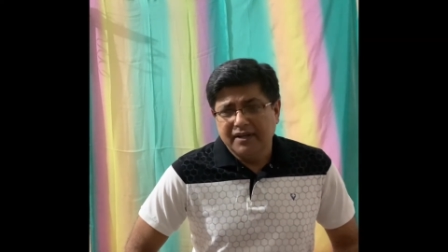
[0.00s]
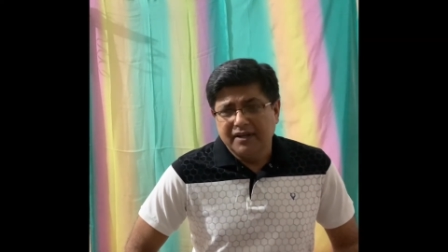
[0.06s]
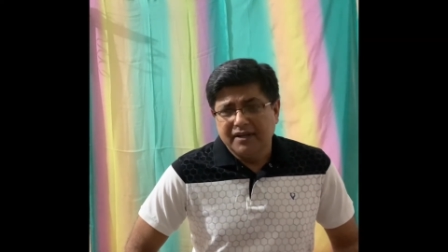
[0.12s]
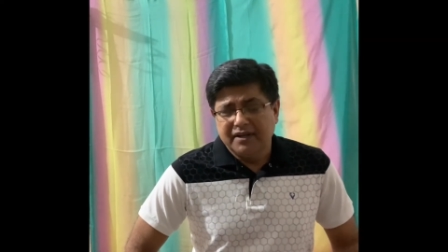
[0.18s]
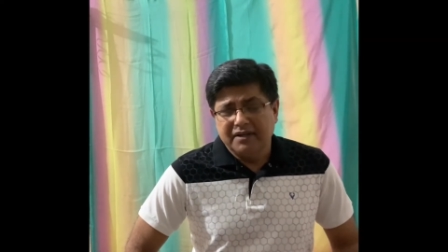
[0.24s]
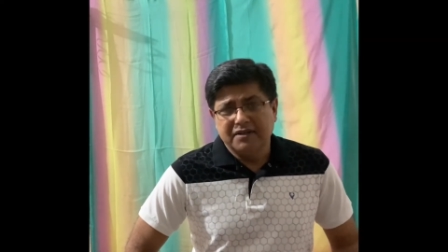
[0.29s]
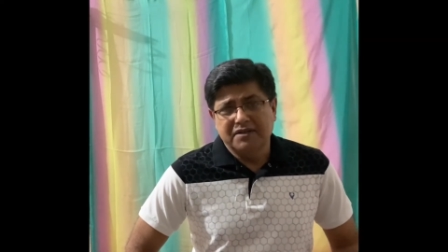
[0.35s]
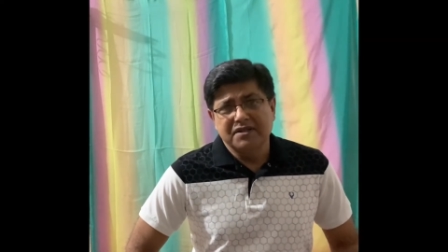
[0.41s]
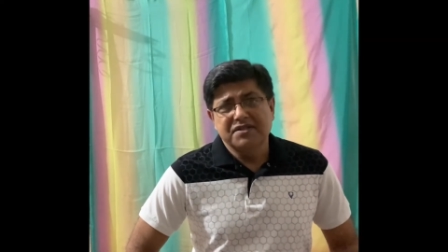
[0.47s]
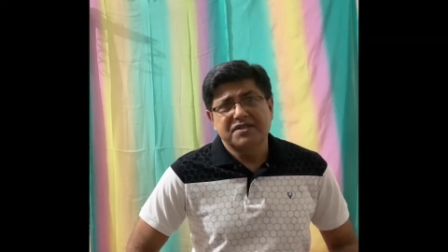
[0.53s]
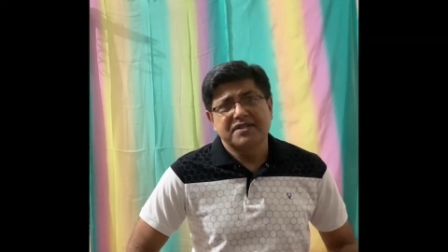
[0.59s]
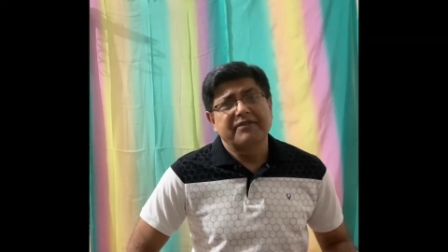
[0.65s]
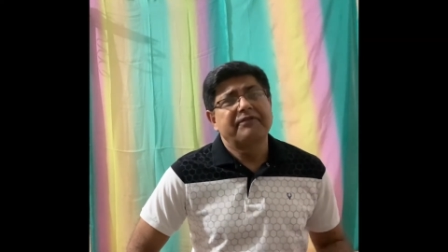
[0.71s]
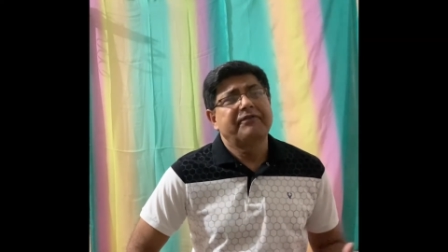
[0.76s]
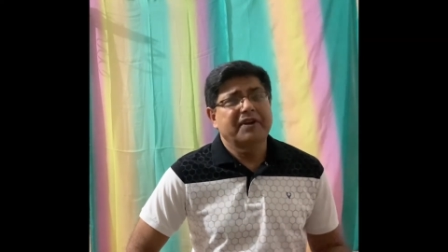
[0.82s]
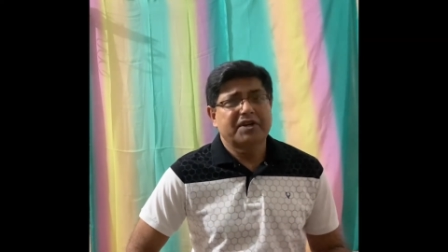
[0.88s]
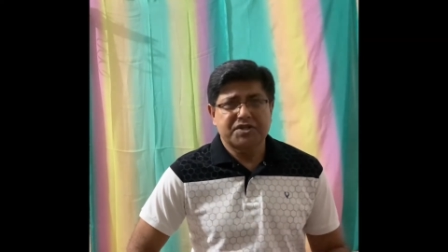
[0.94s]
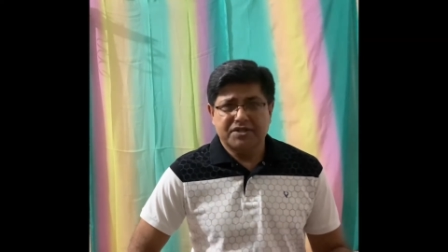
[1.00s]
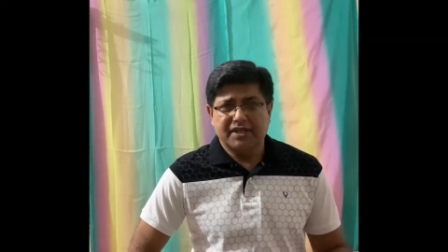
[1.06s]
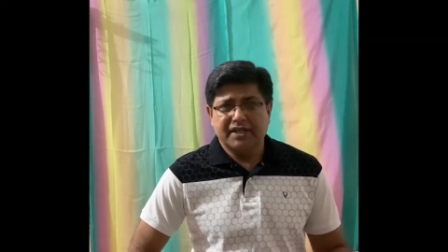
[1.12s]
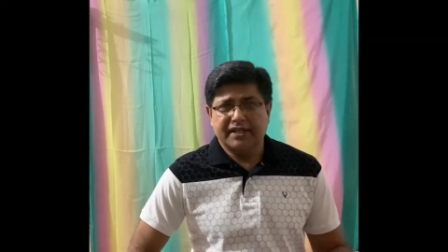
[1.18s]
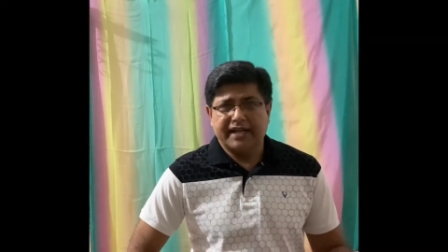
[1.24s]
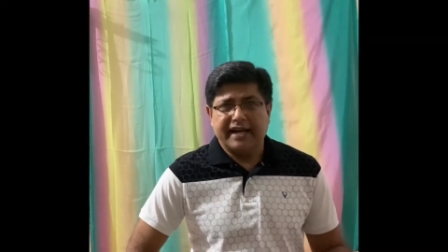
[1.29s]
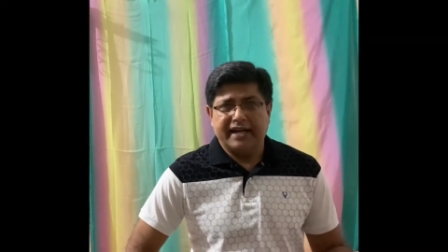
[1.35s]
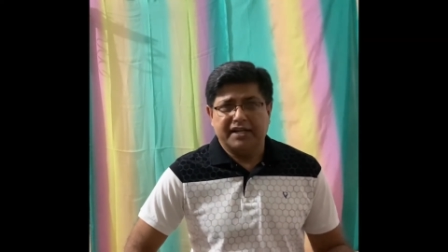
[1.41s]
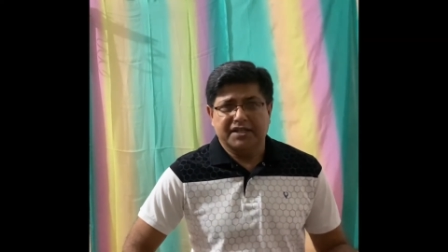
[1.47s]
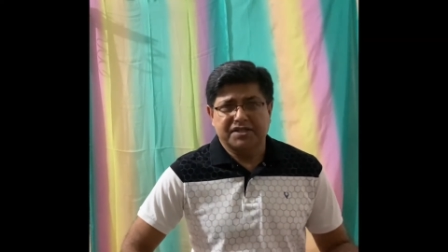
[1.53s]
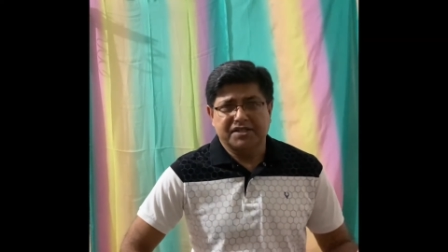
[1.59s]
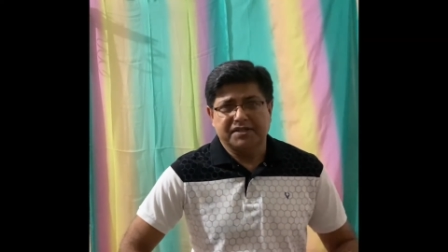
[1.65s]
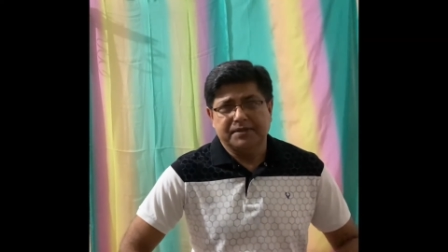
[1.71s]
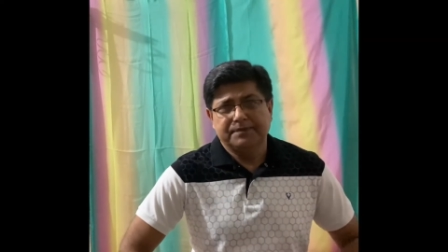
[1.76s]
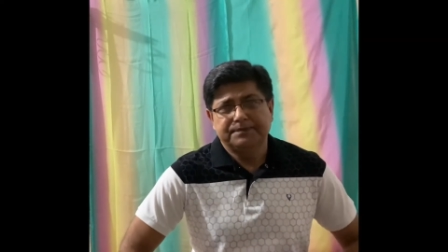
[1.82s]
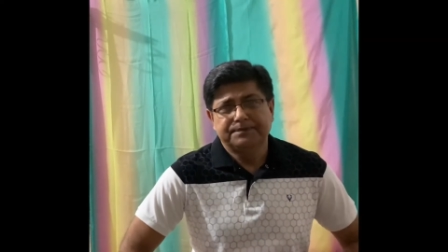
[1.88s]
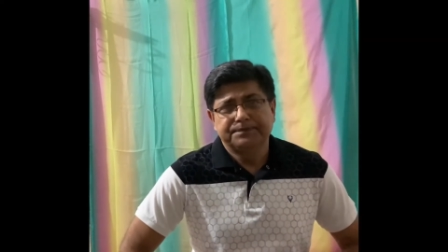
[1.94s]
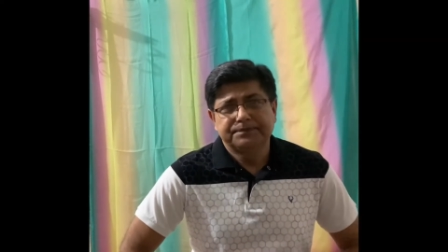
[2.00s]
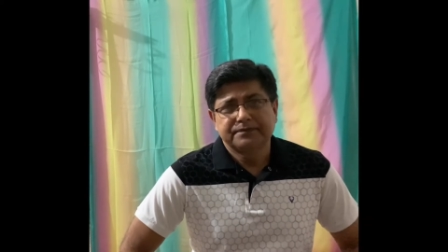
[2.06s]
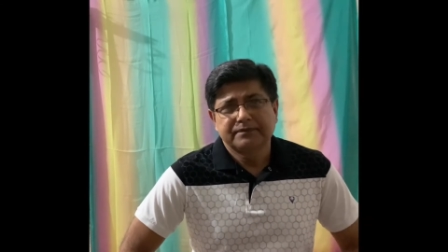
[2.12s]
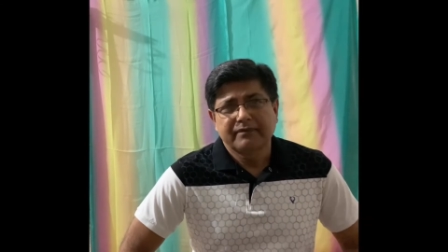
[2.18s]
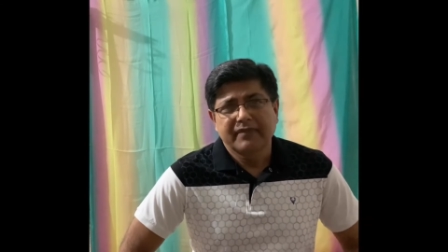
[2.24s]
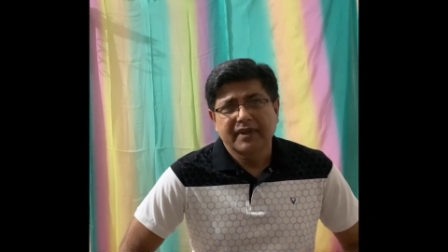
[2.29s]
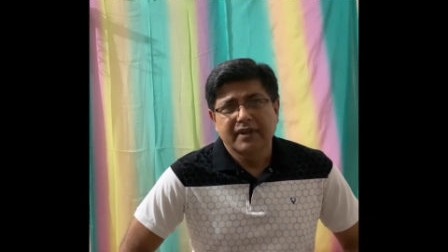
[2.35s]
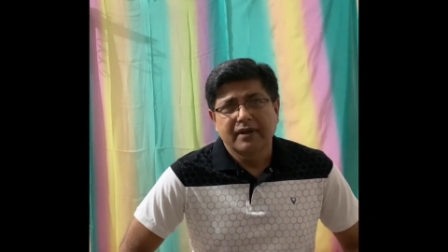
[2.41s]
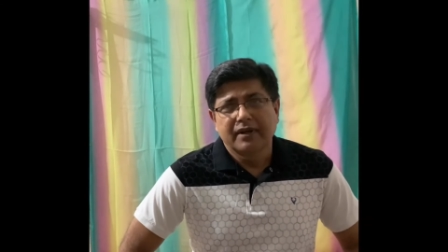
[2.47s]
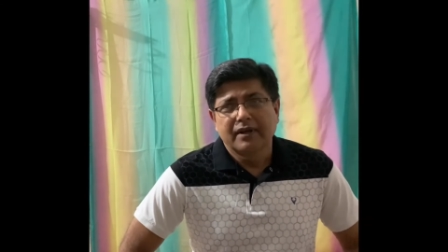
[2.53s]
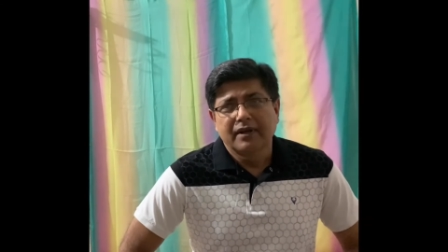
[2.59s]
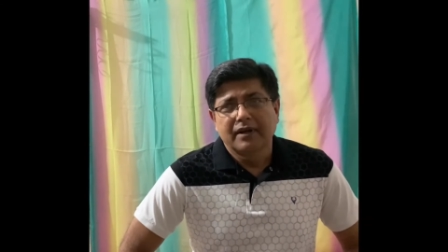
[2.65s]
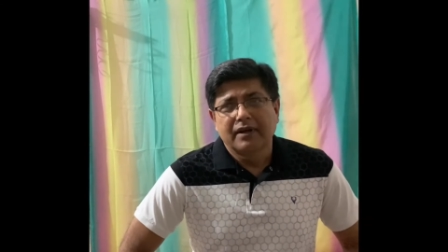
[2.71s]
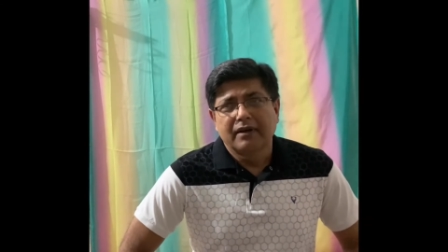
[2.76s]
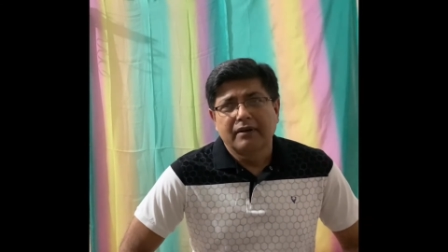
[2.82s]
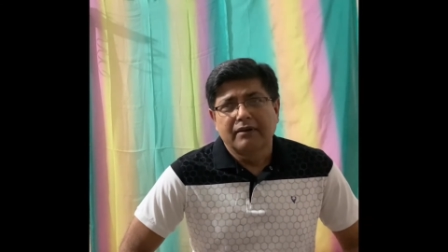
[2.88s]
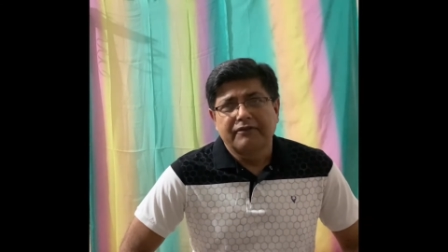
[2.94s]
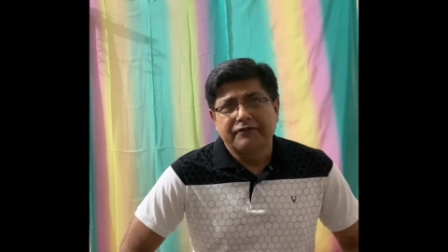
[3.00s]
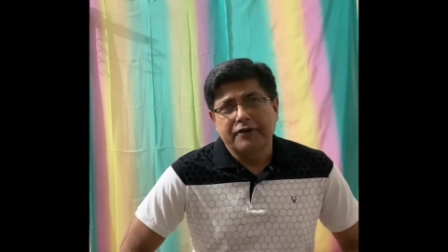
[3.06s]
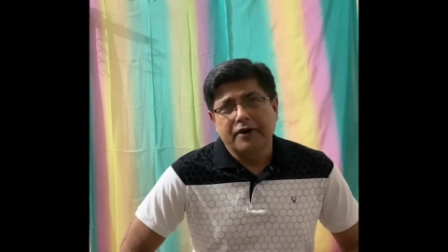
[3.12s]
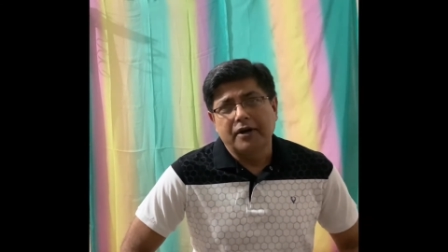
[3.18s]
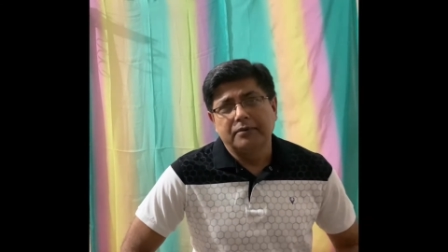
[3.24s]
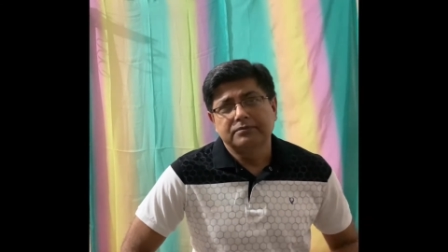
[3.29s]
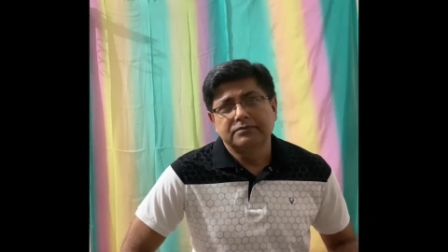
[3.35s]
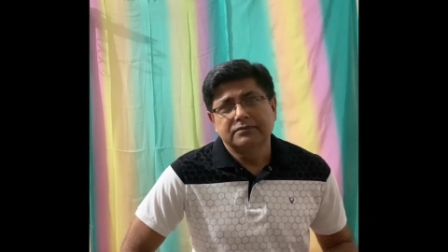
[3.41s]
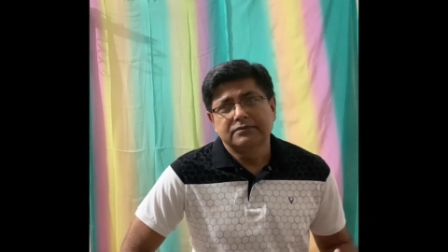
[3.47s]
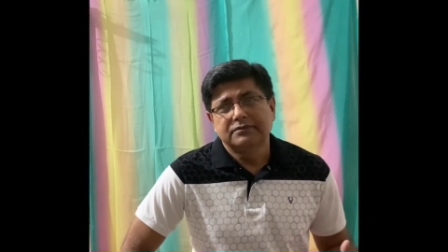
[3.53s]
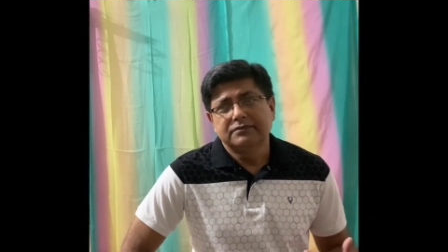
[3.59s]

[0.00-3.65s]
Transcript: It is the fictional character from